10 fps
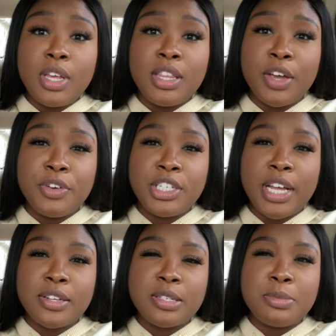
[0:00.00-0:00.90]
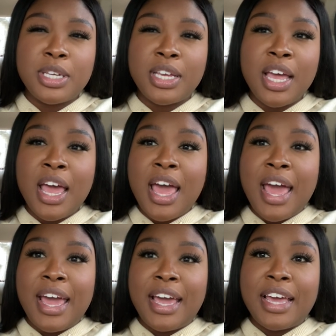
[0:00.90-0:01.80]
They reached out to me,
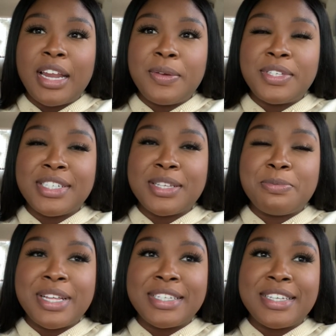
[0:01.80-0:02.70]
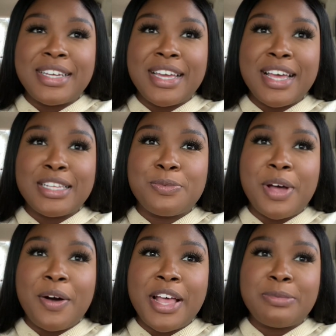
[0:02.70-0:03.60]
and it was just a blessing, as
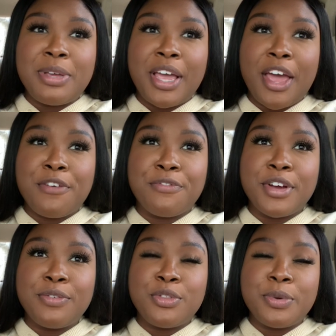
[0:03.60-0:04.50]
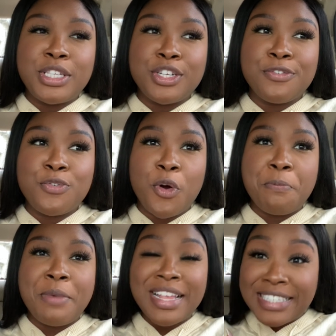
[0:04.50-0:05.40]
well as being a Friendinfluencer for
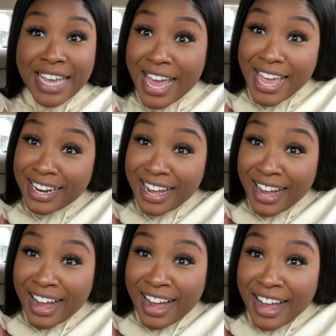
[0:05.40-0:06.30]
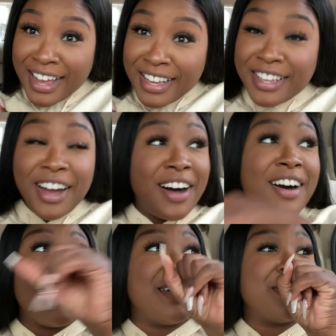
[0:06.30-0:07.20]
Mented.
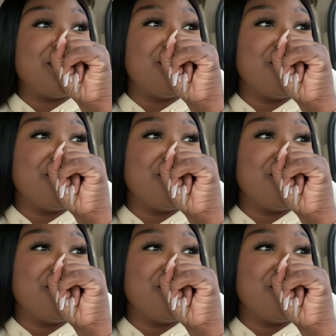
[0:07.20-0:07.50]
Y'all,